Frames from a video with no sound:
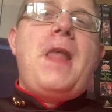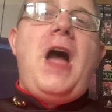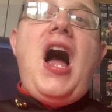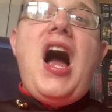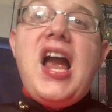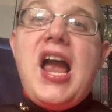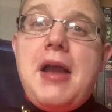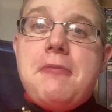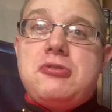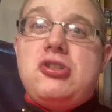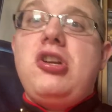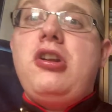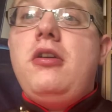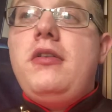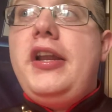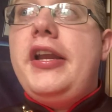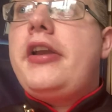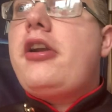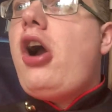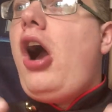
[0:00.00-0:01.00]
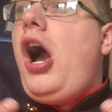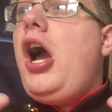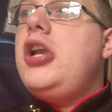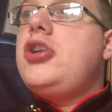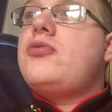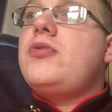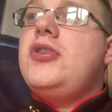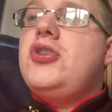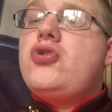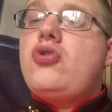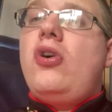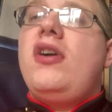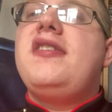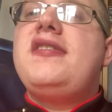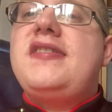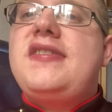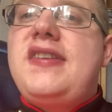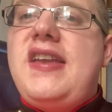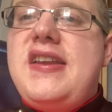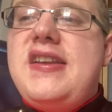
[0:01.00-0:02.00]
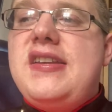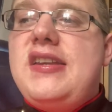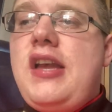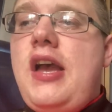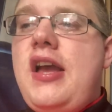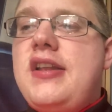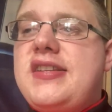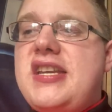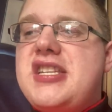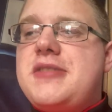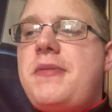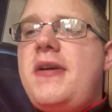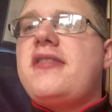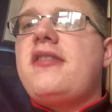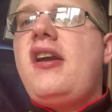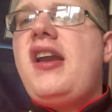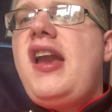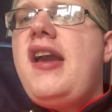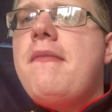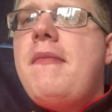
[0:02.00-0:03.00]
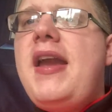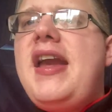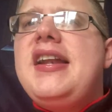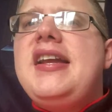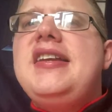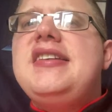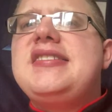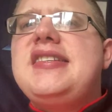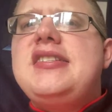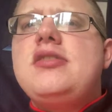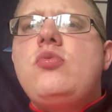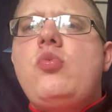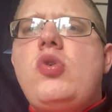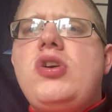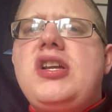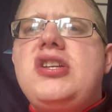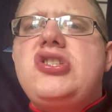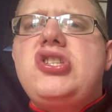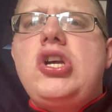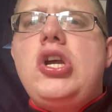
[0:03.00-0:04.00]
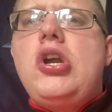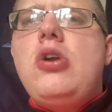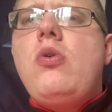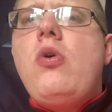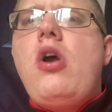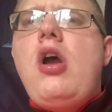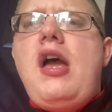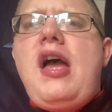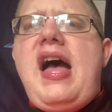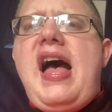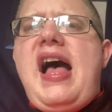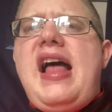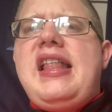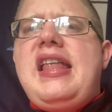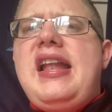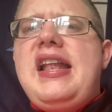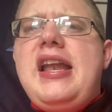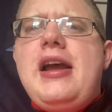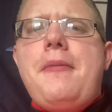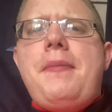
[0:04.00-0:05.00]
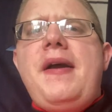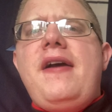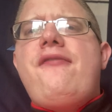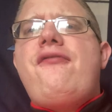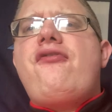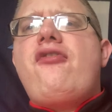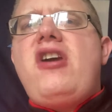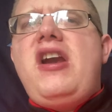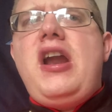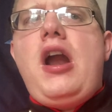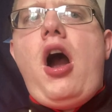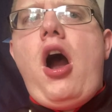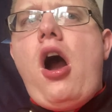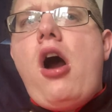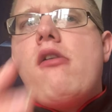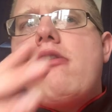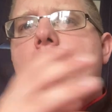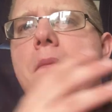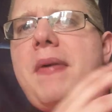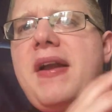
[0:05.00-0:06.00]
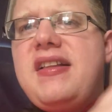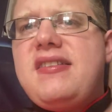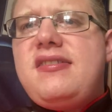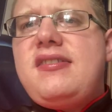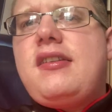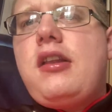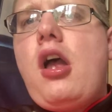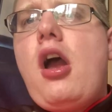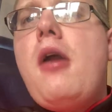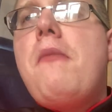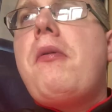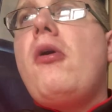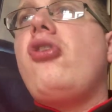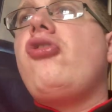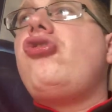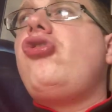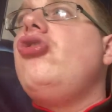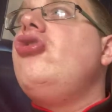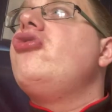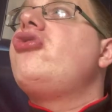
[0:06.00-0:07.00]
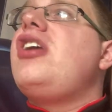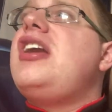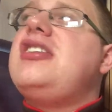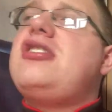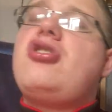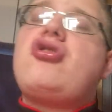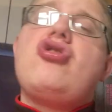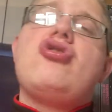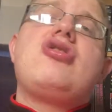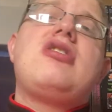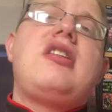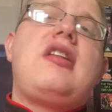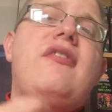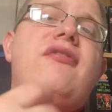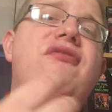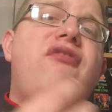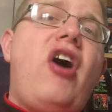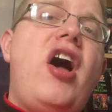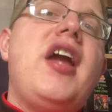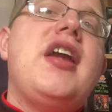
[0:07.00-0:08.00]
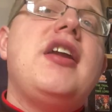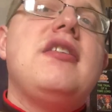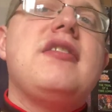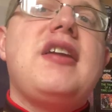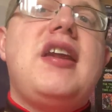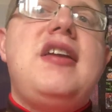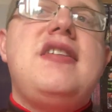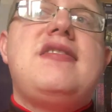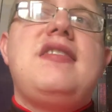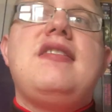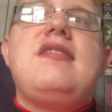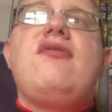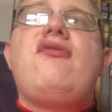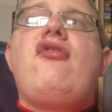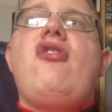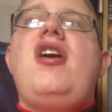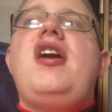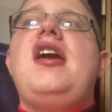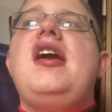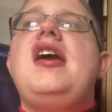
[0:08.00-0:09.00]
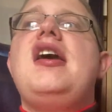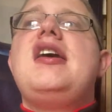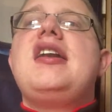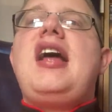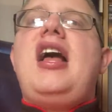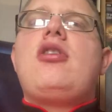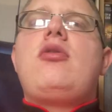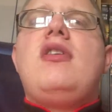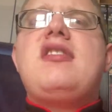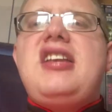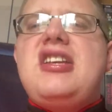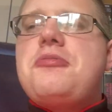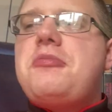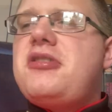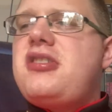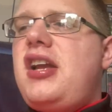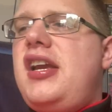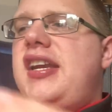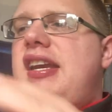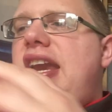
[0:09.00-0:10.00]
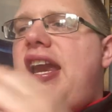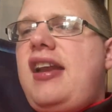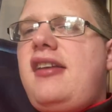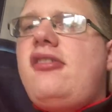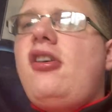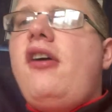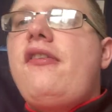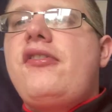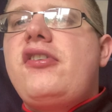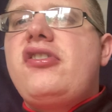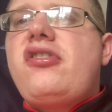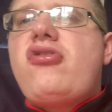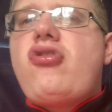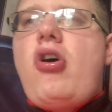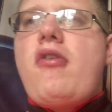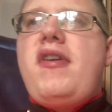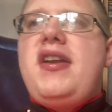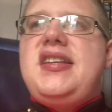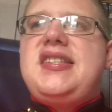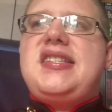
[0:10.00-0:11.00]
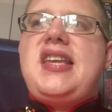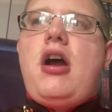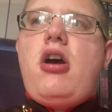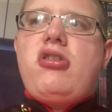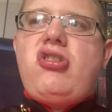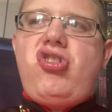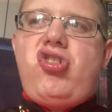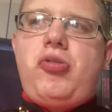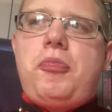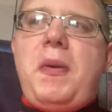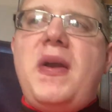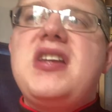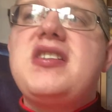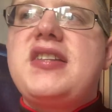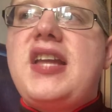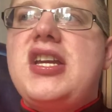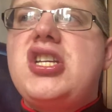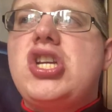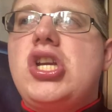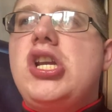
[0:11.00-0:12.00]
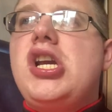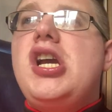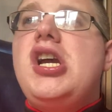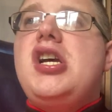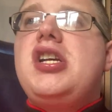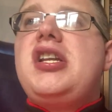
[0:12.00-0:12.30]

I absolutely kind of enjoy Deep Space Nine. Admittedly, season 1 and 2 and a little bit of 3 are a bit slow, but as soon as they introduce the Defiant in season 3, that's when Deep Space Nine kicks off, because it's not really set on the space station.